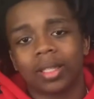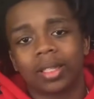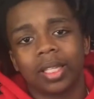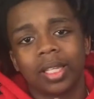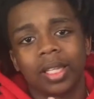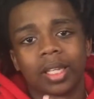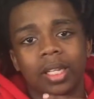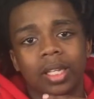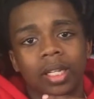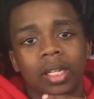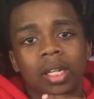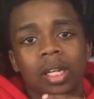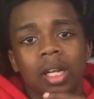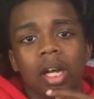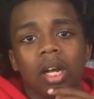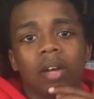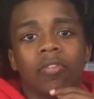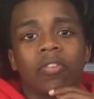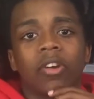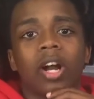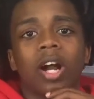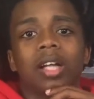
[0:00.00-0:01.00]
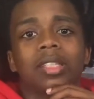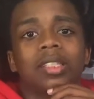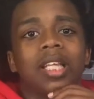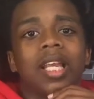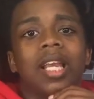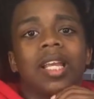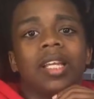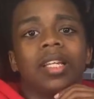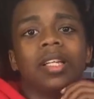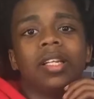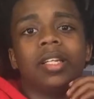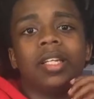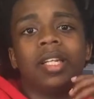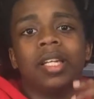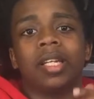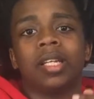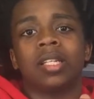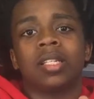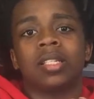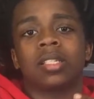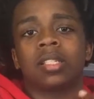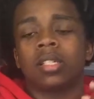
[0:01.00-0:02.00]
do I think of Kanye and
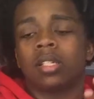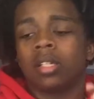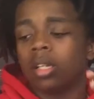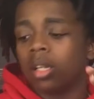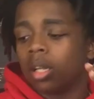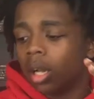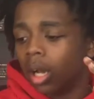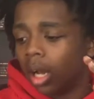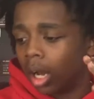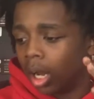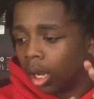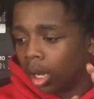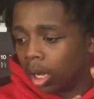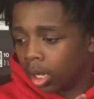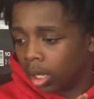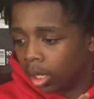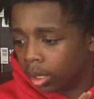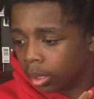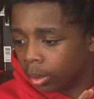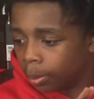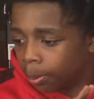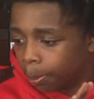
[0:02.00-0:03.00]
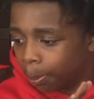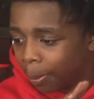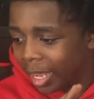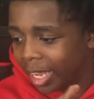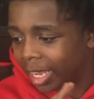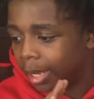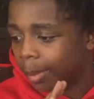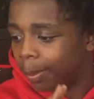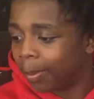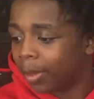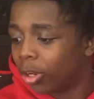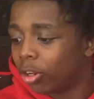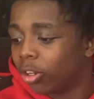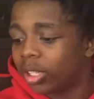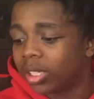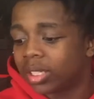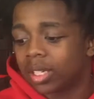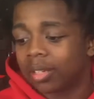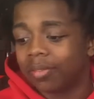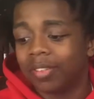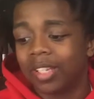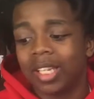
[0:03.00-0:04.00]
Adidas making
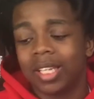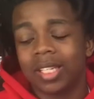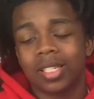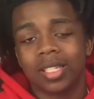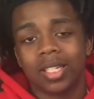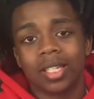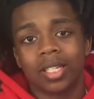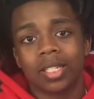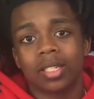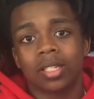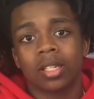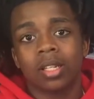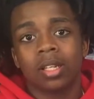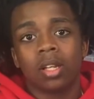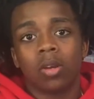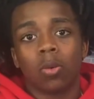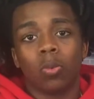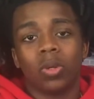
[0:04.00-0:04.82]
millions of Yeezys,